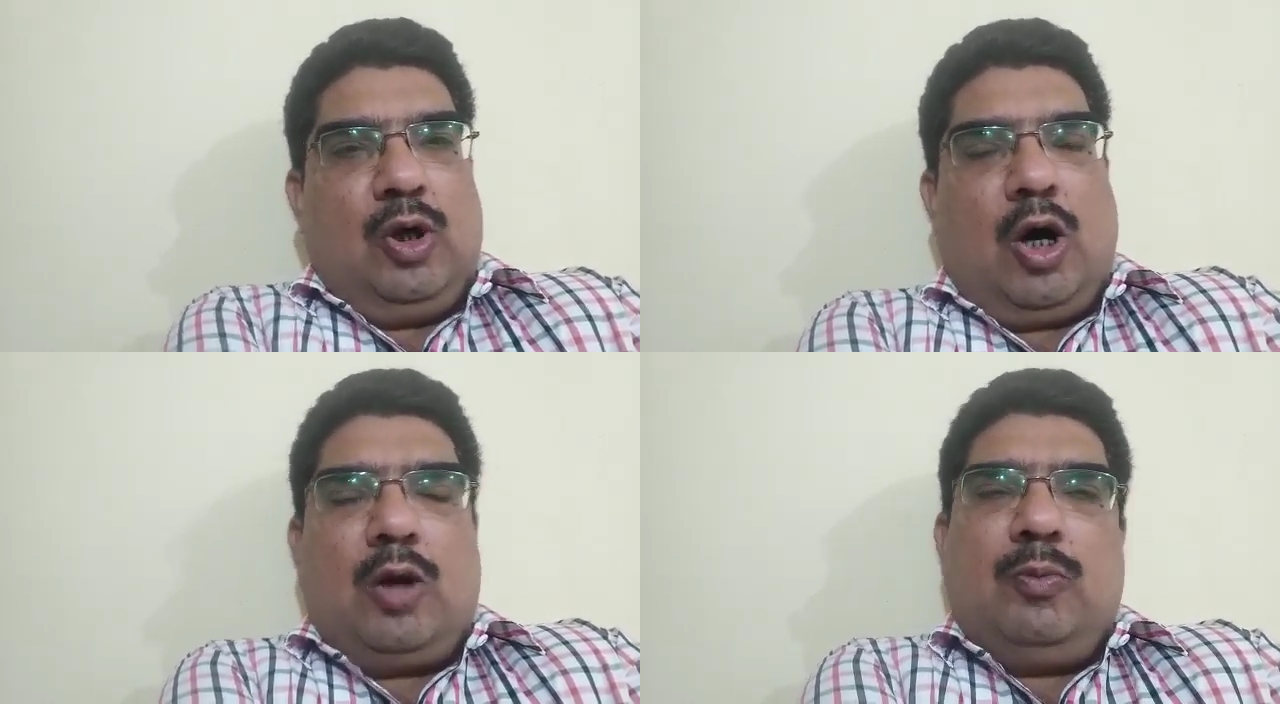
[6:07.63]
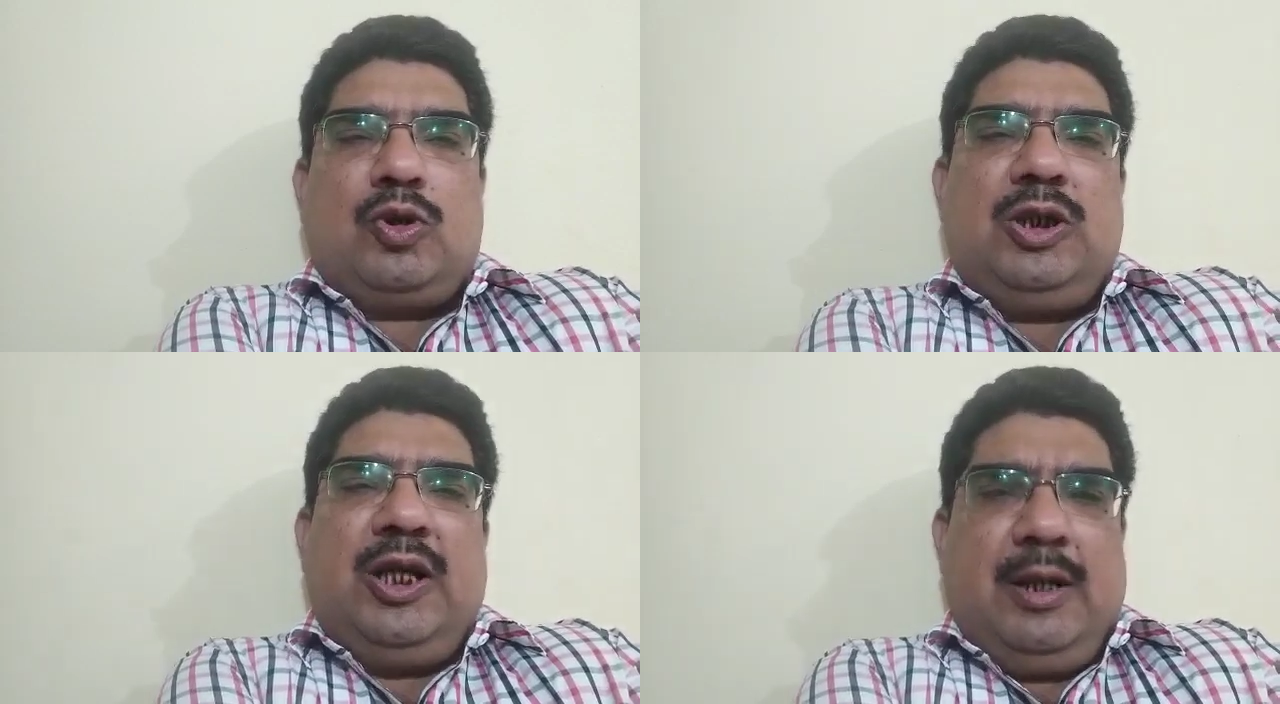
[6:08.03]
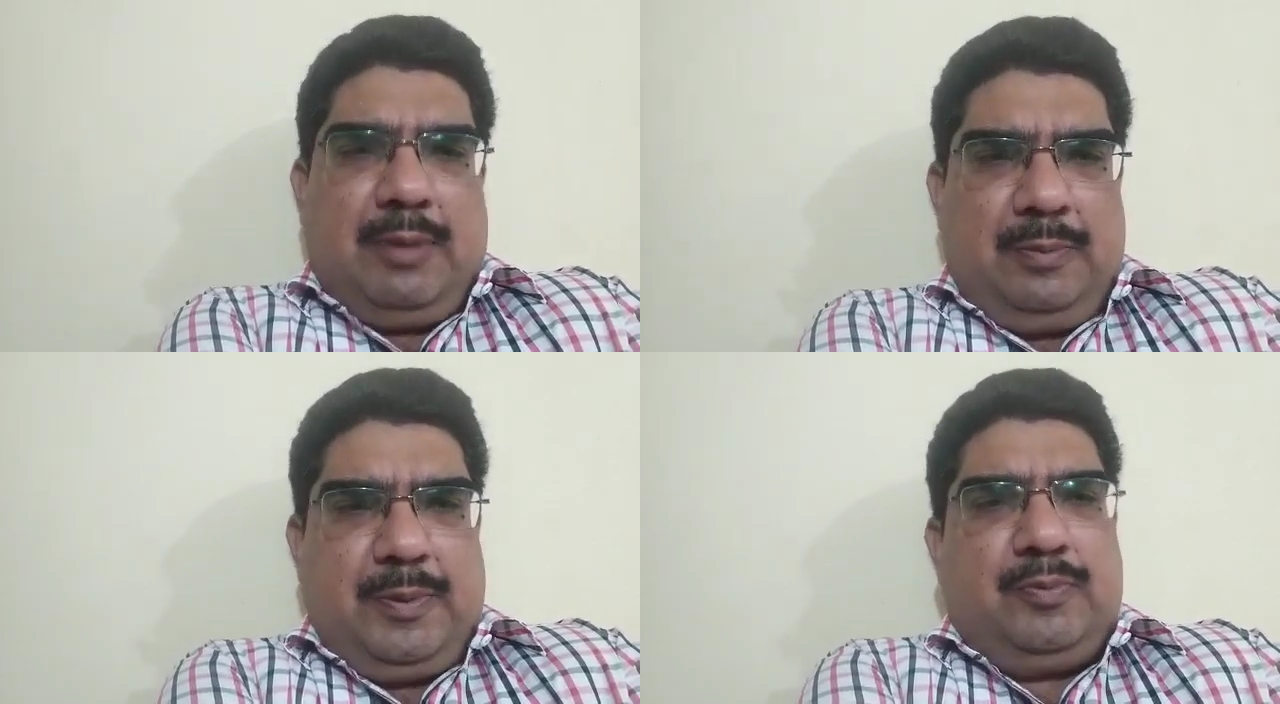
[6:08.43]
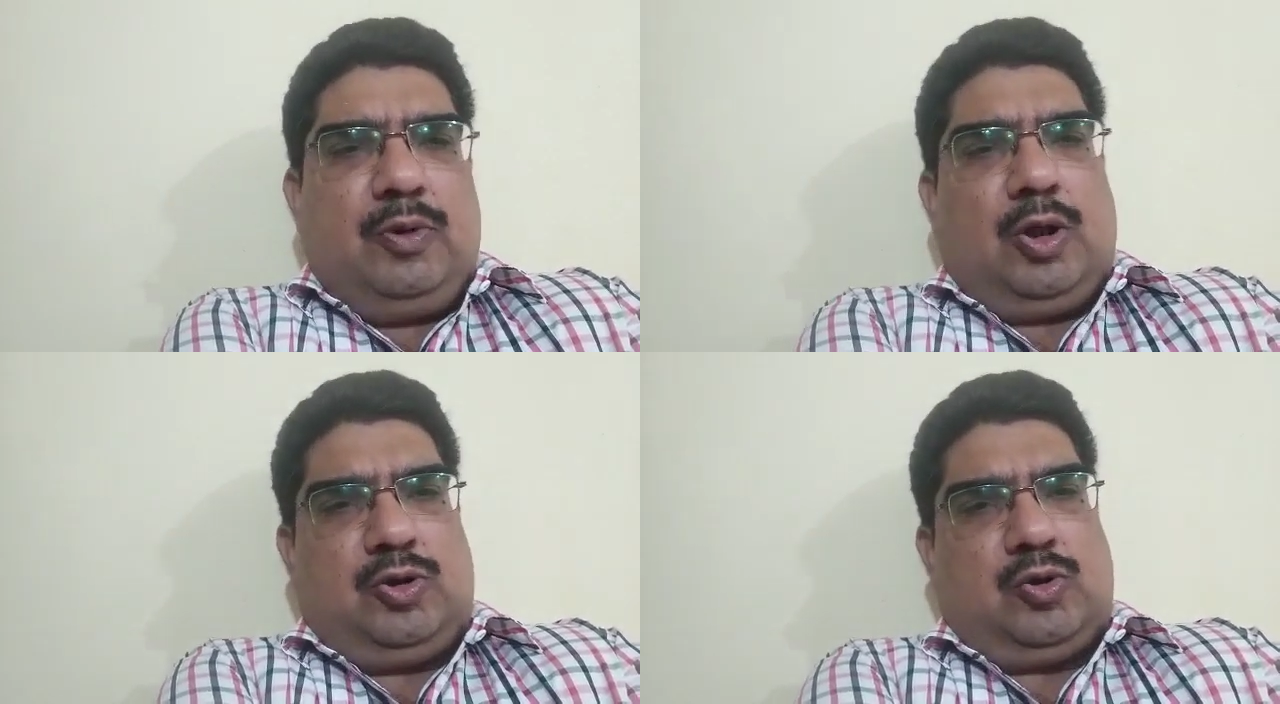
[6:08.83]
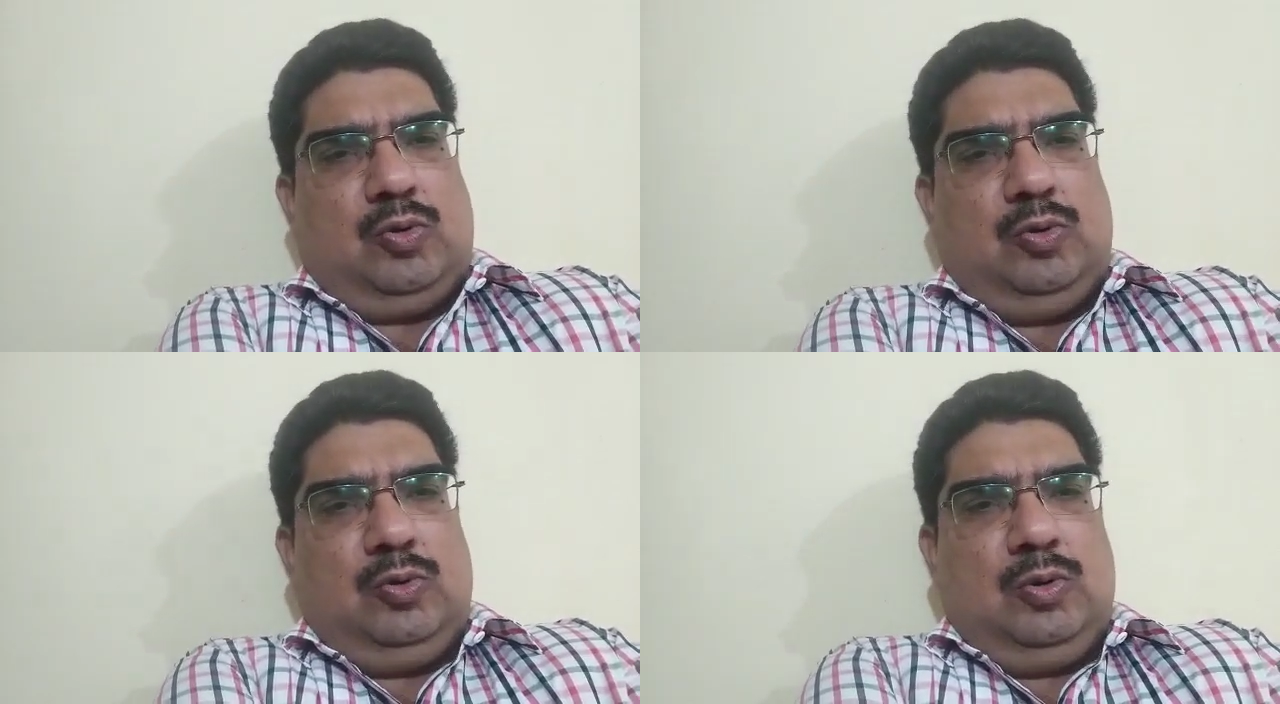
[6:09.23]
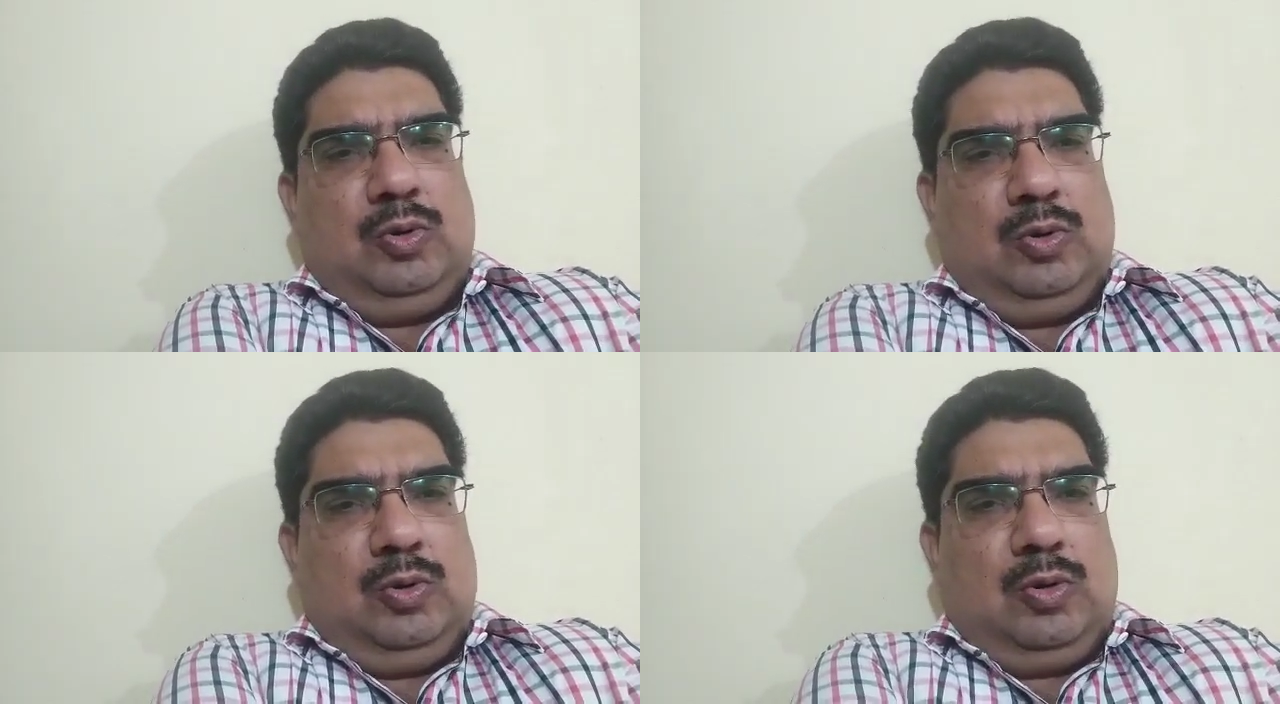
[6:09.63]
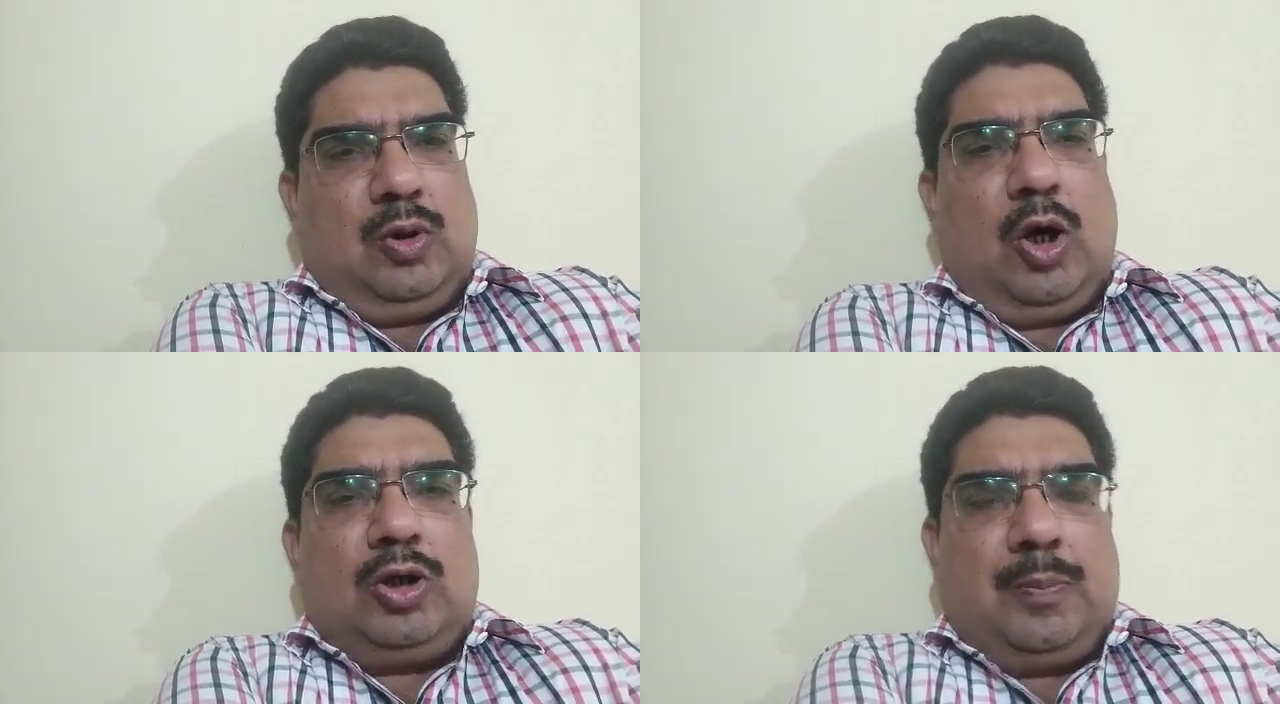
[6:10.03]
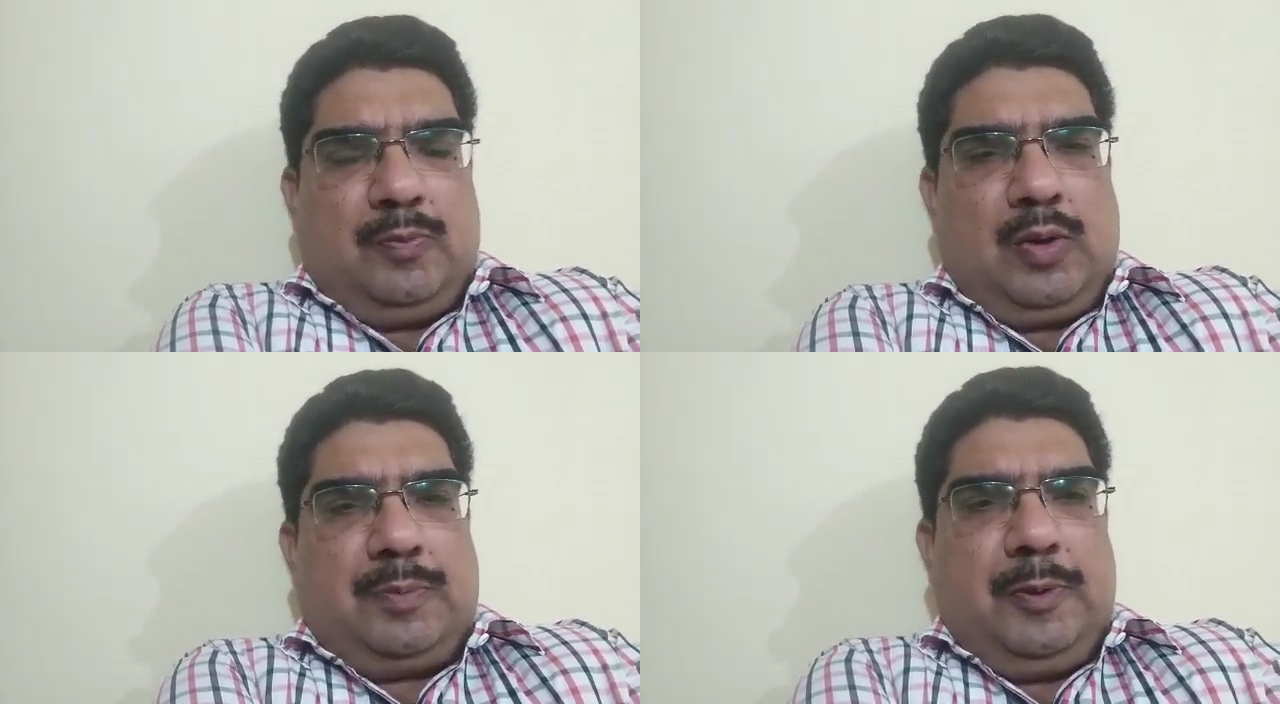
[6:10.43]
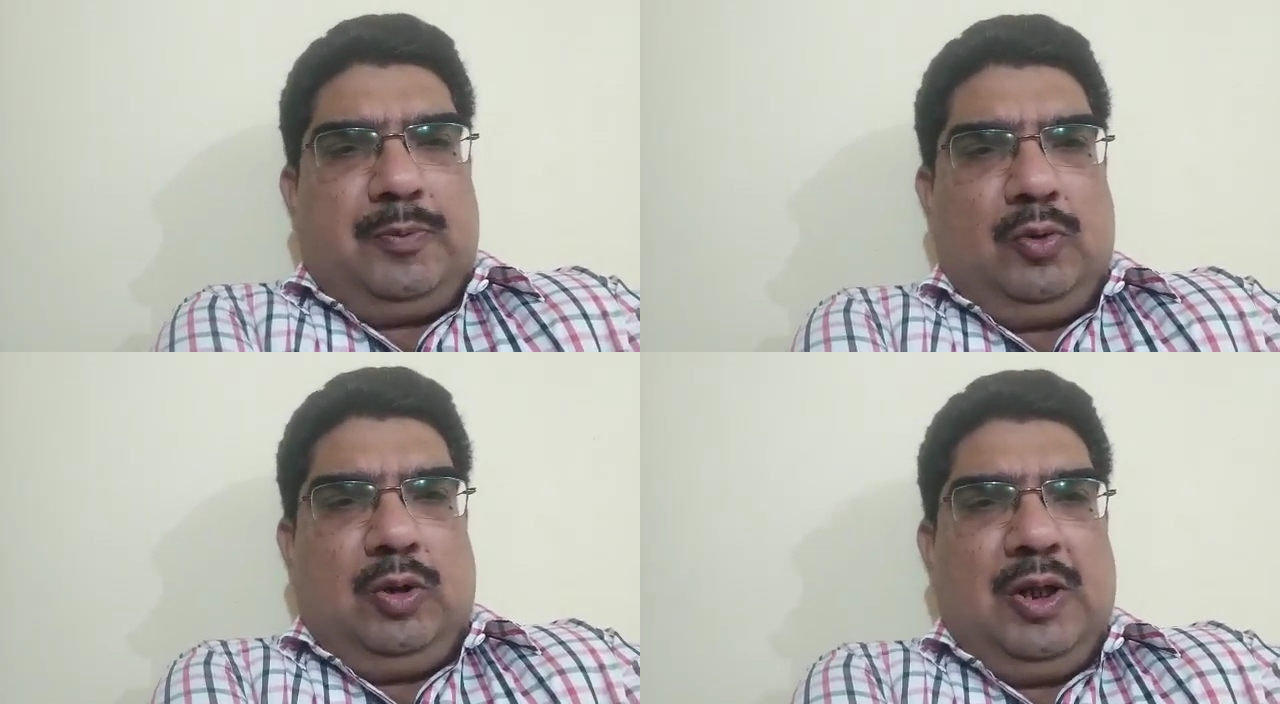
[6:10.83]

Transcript: or mostly able people also or the poor people,